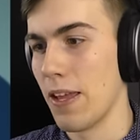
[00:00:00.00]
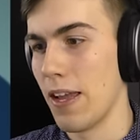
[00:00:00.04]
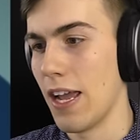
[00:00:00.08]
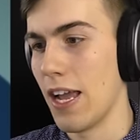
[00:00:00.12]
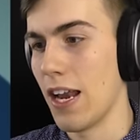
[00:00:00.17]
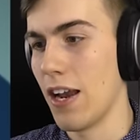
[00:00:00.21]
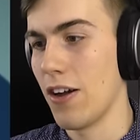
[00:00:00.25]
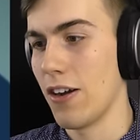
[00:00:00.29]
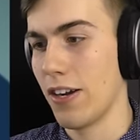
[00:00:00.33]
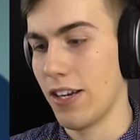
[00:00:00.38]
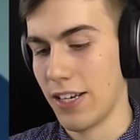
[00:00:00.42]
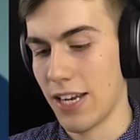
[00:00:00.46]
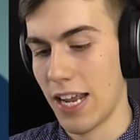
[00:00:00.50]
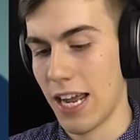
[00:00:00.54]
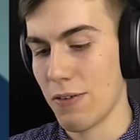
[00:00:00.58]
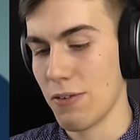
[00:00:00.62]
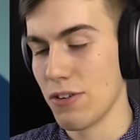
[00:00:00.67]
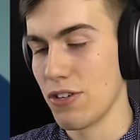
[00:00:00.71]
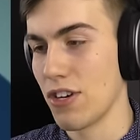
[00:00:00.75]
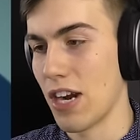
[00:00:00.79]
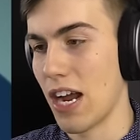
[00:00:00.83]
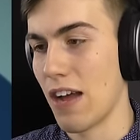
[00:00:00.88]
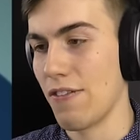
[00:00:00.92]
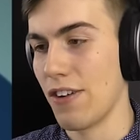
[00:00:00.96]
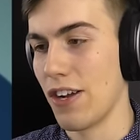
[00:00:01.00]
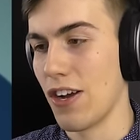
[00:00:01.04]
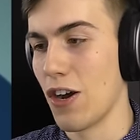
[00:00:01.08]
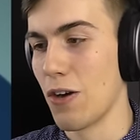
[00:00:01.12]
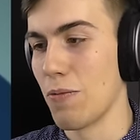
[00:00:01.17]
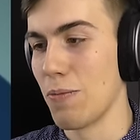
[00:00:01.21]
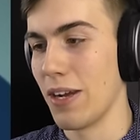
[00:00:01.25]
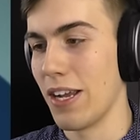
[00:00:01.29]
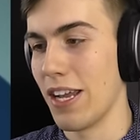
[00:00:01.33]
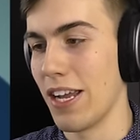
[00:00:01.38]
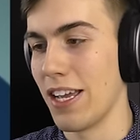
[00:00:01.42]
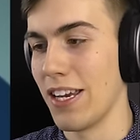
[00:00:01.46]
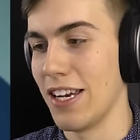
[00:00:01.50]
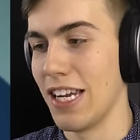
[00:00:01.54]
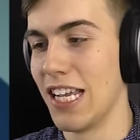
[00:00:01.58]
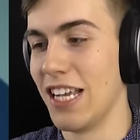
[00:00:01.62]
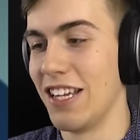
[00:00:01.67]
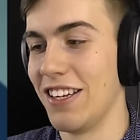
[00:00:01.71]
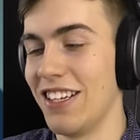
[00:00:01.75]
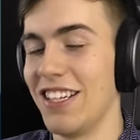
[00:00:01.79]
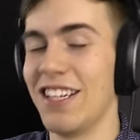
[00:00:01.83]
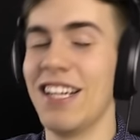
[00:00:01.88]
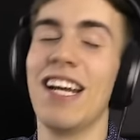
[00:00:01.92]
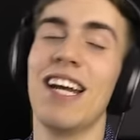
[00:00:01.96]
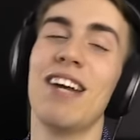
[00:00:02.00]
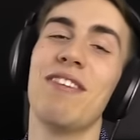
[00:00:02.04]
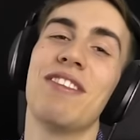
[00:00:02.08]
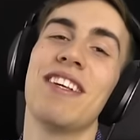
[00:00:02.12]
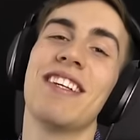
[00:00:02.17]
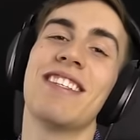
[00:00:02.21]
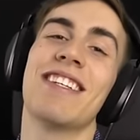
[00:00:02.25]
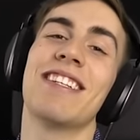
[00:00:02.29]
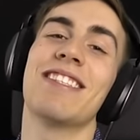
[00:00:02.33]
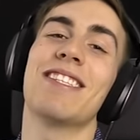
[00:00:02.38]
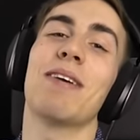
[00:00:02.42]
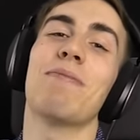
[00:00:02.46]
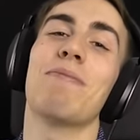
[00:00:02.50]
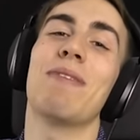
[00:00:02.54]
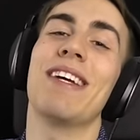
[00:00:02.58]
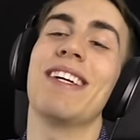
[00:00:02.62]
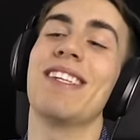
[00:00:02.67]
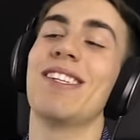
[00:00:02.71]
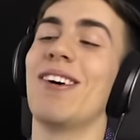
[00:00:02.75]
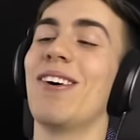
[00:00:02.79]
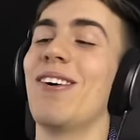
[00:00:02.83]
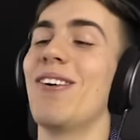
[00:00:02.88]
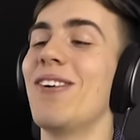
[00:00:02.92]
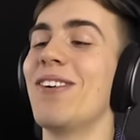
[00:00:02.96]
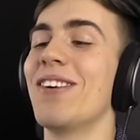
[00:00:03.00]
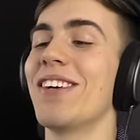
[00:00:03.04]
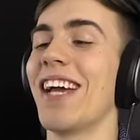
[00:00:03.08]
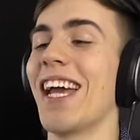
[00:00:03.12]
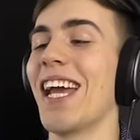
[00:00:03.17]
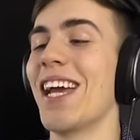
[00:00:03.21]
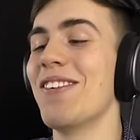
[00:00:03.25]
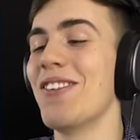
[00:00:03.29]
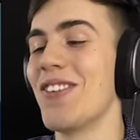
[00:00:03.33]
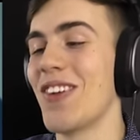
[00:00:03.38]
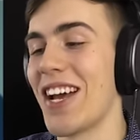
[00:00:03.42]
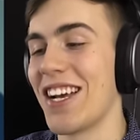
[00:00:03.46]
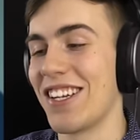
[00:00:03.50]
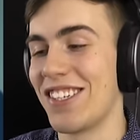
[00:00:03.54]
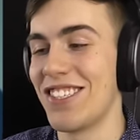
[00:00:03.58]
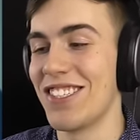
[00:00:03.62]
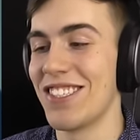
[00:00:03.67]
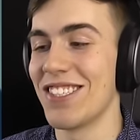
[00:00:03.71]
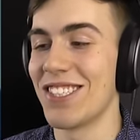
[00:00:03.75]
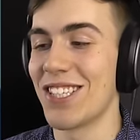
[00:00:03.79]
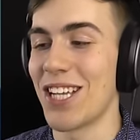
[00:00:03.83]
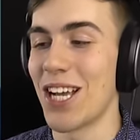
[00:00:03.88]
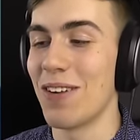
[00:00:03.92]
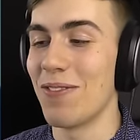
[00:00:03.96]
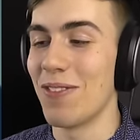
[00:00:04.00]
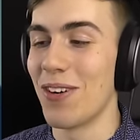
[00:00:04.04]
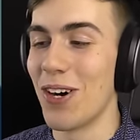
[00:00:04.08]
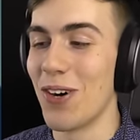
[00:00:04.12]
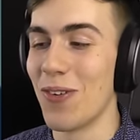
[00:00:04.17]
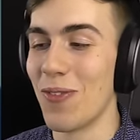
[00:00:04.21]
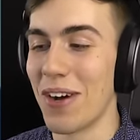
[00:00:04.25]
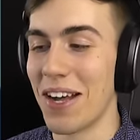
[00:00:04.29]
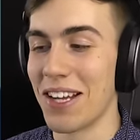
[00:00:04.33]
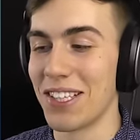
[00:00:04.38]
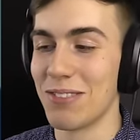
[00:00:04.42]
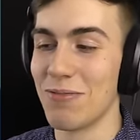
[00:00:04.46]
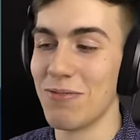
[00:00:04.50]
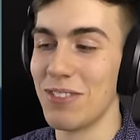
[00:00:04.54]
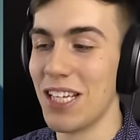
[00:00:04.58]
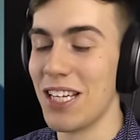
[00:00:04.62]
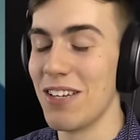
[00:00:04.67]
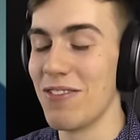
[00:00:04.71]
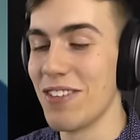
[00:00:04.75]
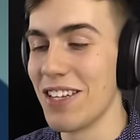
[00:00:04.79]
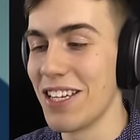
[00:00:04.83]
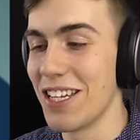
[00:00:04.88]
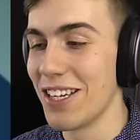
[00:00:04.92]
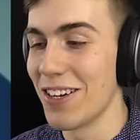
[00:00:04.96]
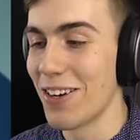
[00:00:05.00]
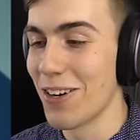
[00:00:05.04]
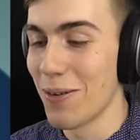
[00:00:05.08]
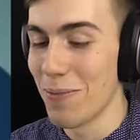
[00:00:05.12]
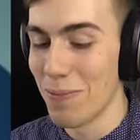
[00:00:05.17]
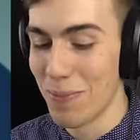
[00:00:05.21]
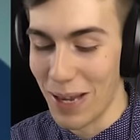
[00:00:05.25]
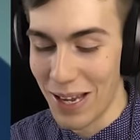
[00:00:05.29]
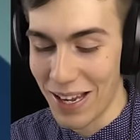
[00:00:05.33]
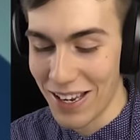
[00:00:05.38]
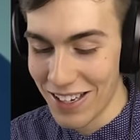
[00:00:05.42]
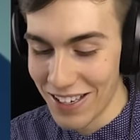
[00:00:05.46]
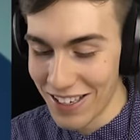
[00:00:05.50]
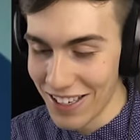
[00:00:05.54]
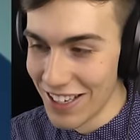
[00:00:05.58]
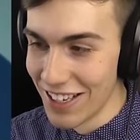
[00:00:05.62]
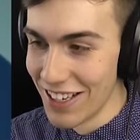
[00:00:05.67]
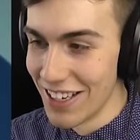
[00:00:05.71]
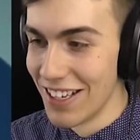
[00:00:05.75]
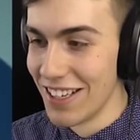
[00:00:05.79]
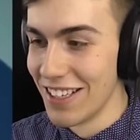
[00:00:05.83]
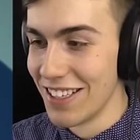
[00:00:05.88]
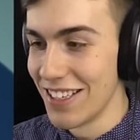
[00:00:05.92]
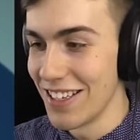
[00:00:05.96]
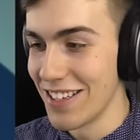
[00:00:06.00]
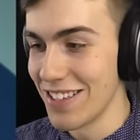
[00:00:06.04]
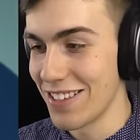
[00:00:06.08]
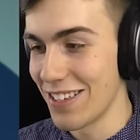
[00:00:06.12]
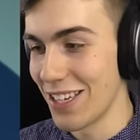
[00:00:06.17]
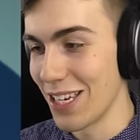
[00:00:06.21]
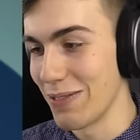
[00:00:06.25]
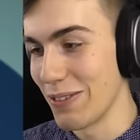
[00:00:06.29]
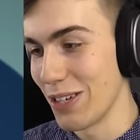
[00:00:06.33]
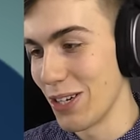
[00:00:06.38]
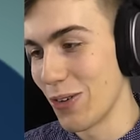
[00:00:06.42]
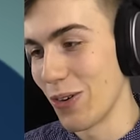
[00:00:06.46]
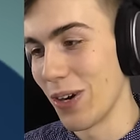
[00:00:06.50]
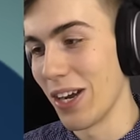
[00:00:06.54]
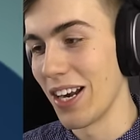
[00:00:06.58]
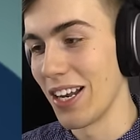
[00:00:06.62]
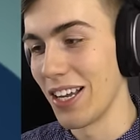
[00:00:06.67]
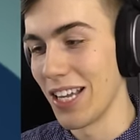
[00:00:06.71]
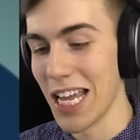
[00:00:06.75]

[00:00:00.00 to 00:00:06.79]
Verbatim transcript: Hey look, now we're driving home again. If this ends up being the whole game, you actually just come home, watch some T V, and go to bed, this is gonna be quite a